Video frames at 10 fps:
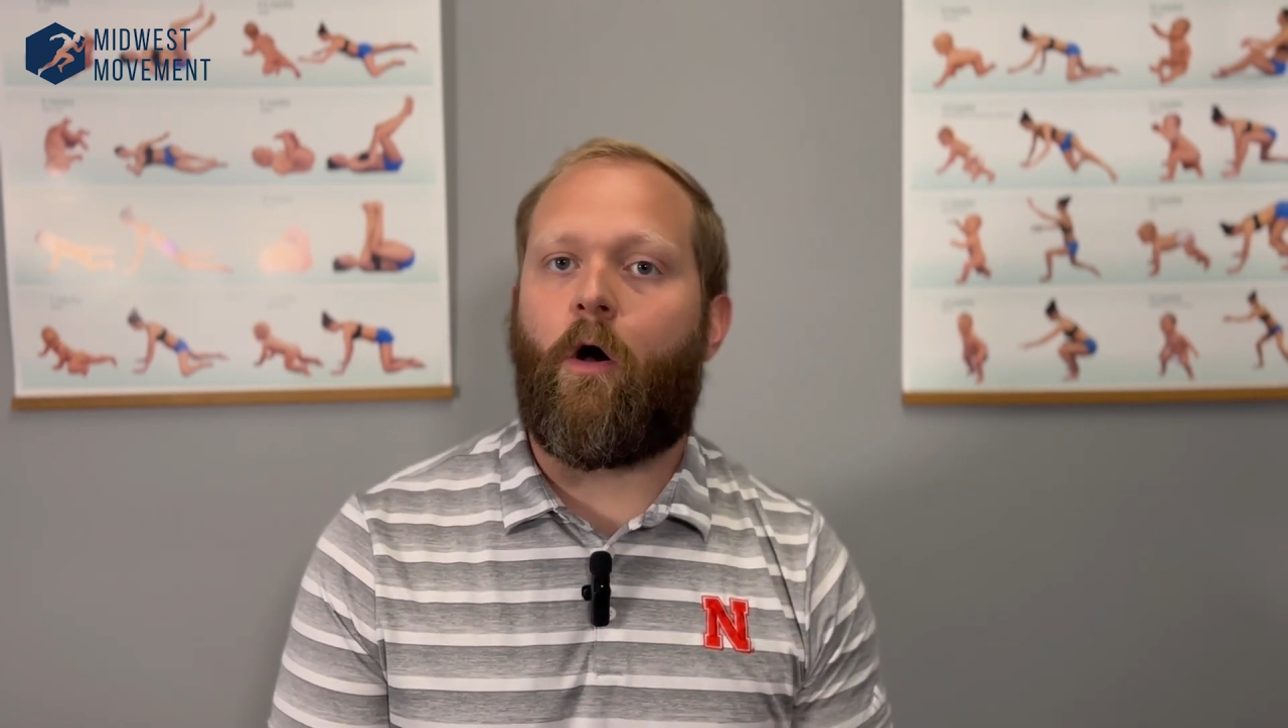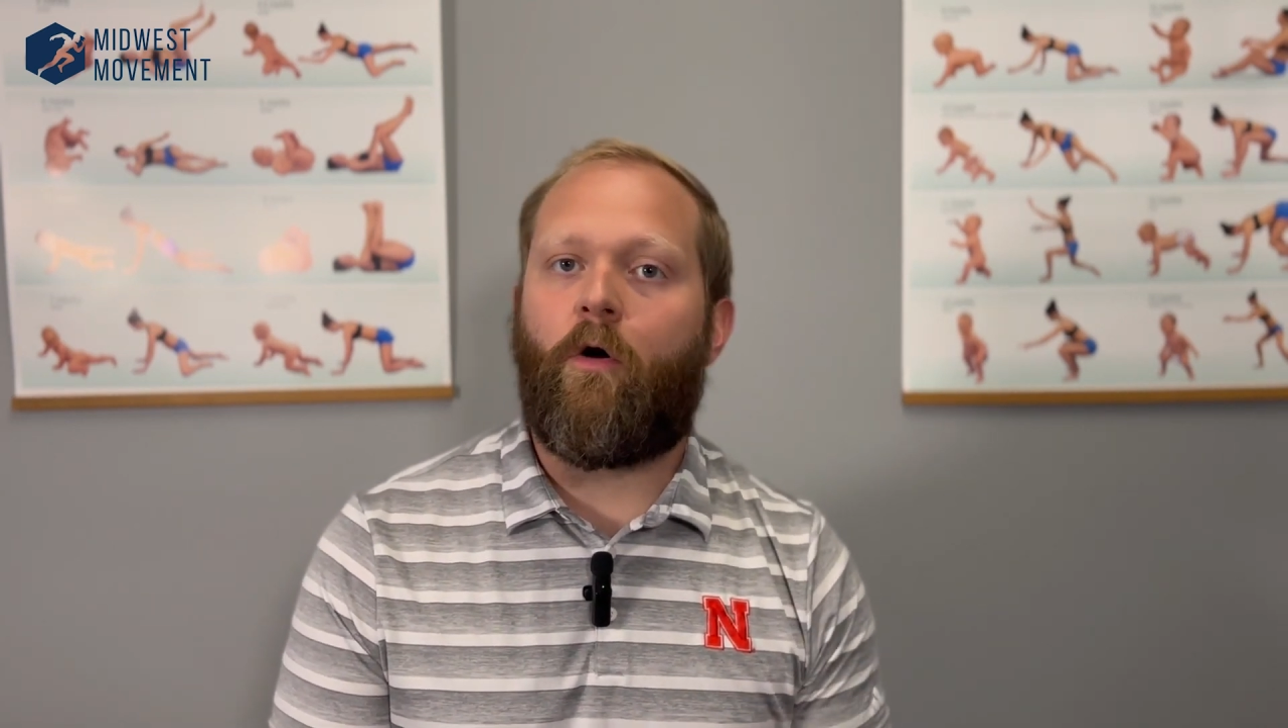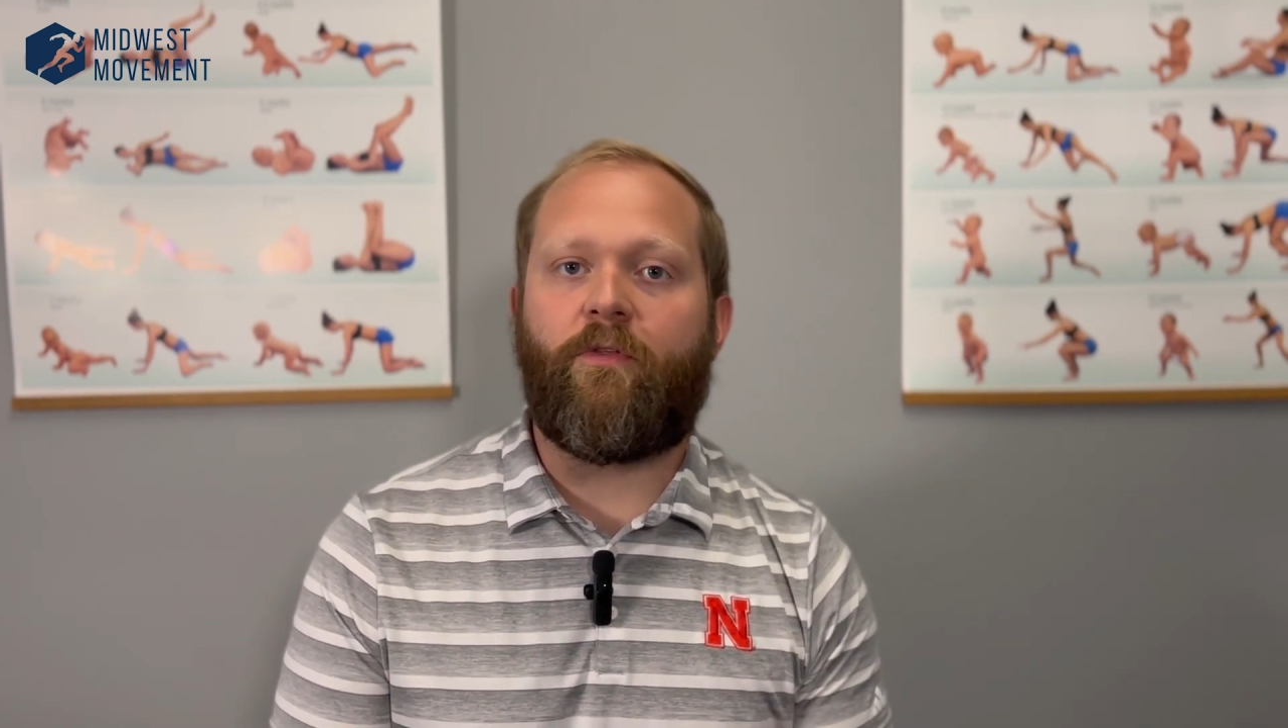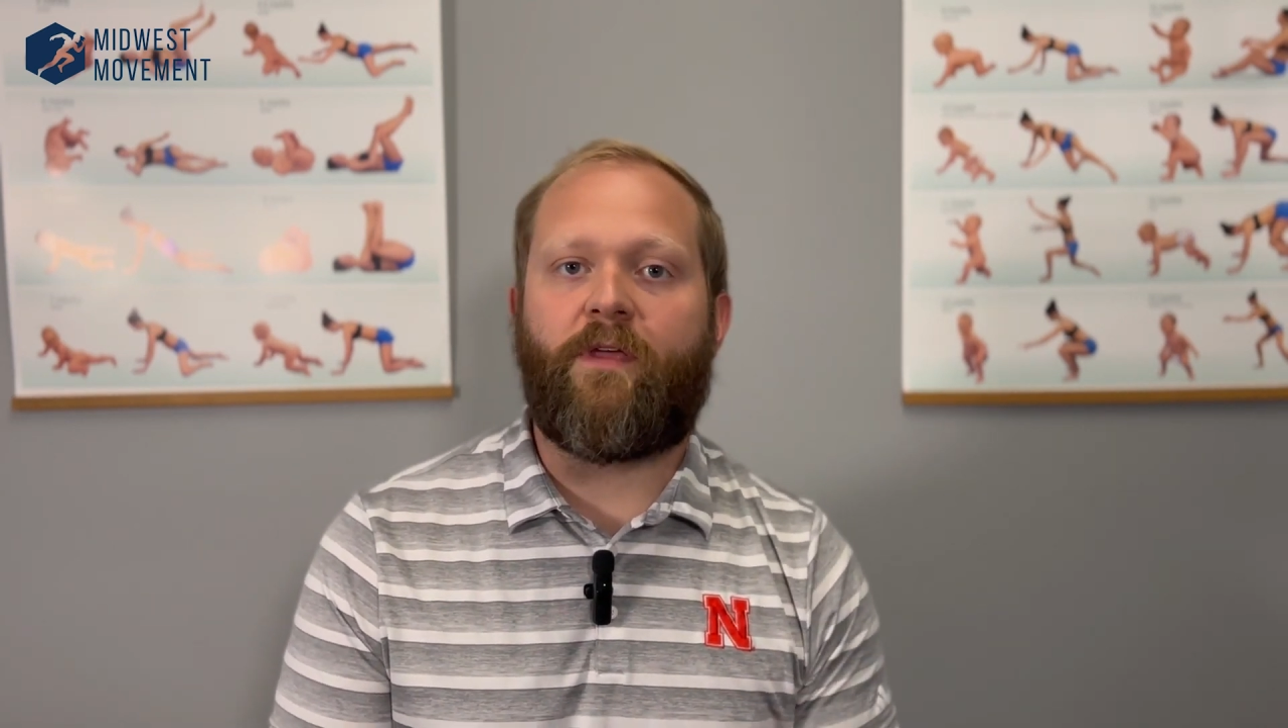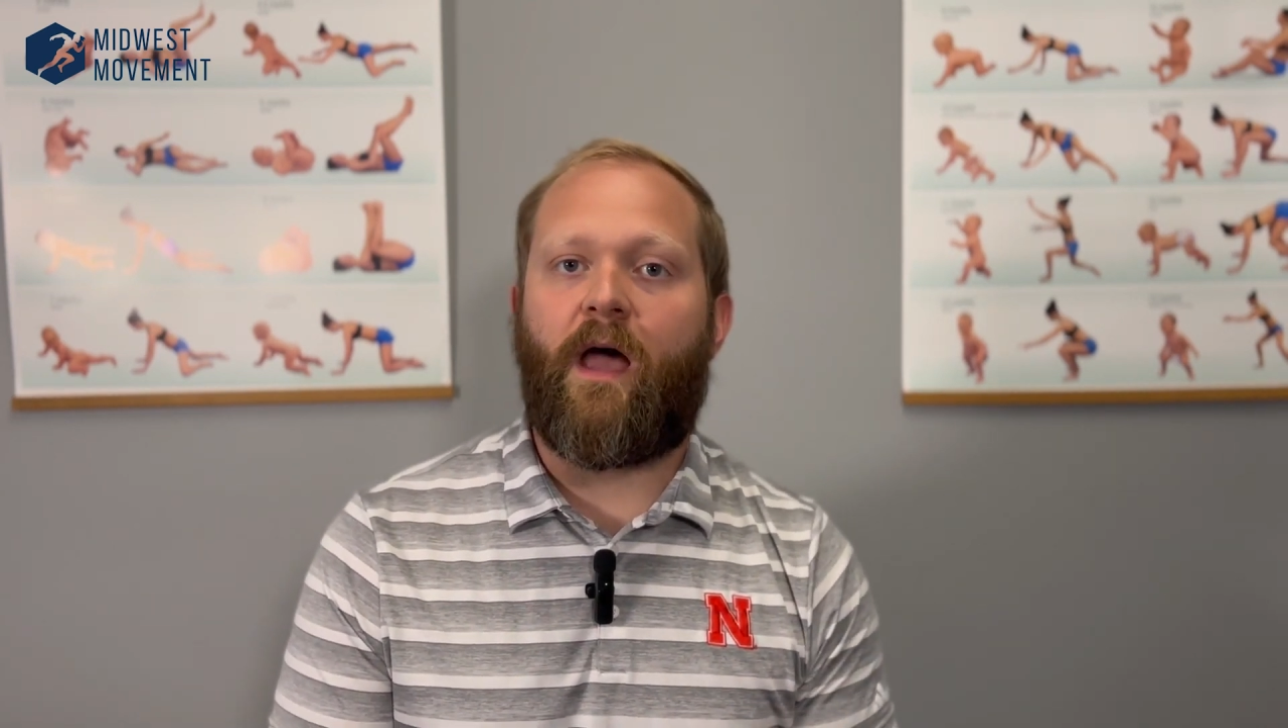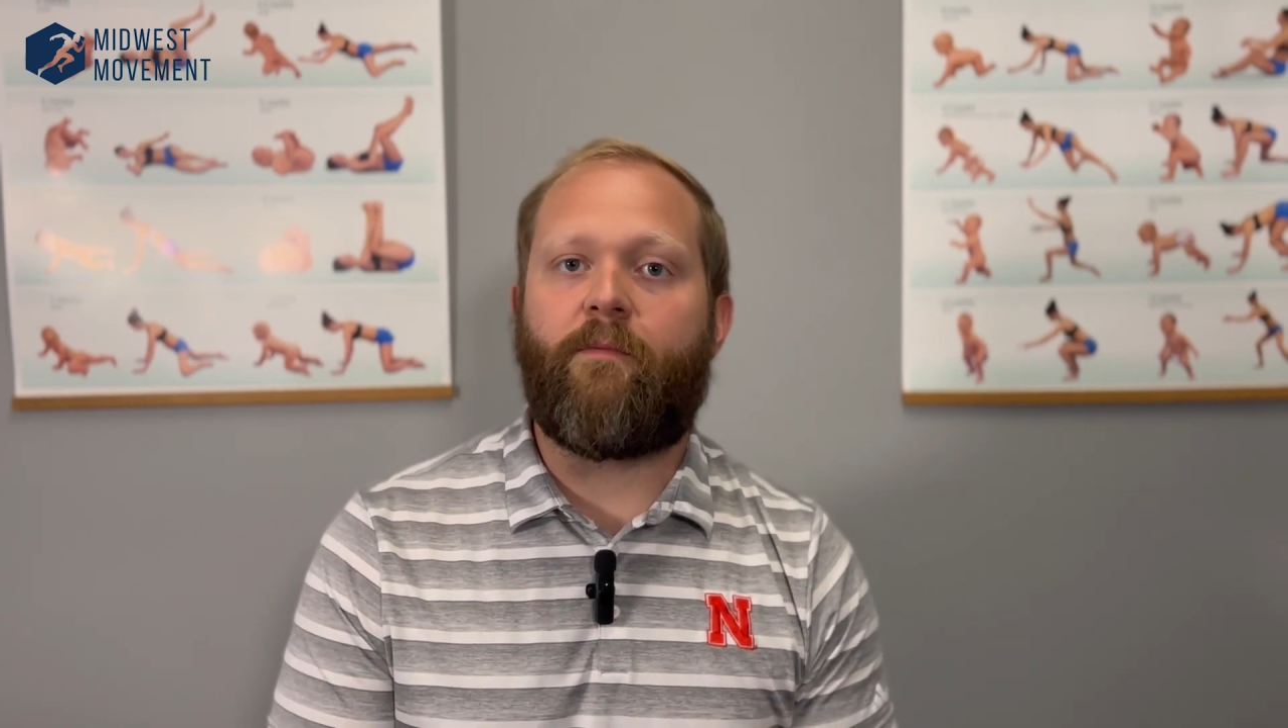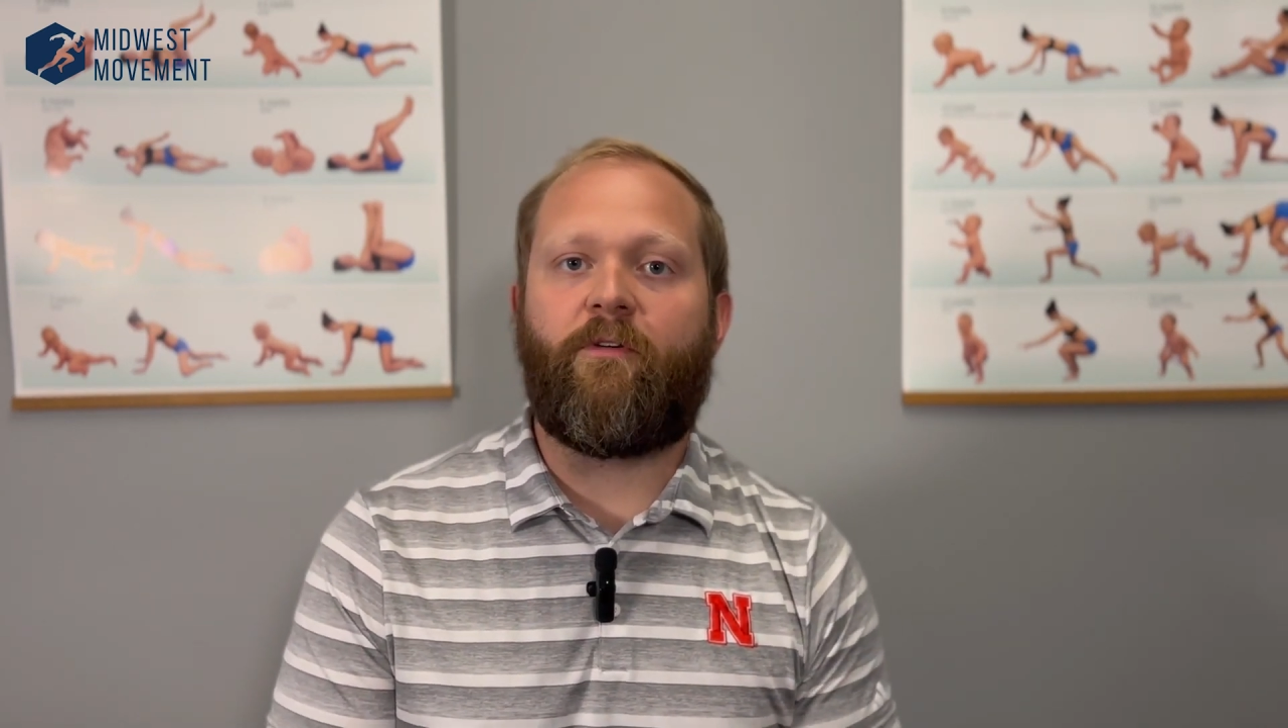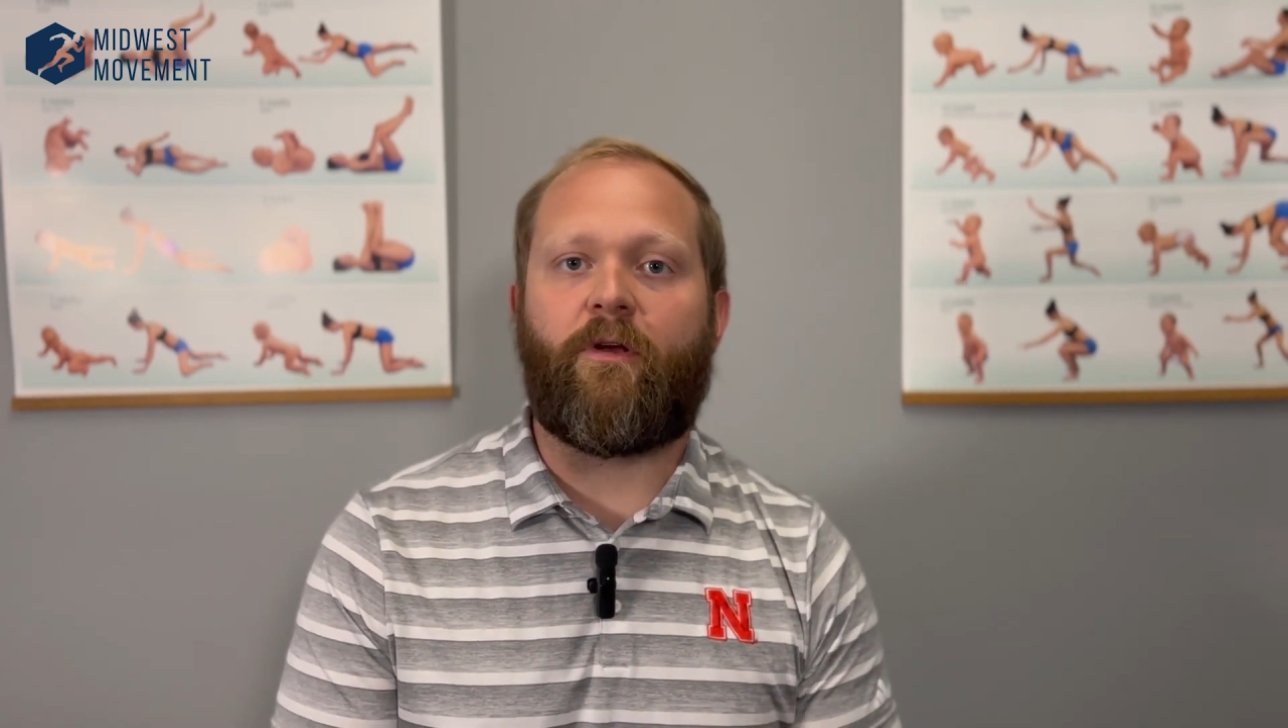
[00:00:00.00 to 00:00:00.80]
all the time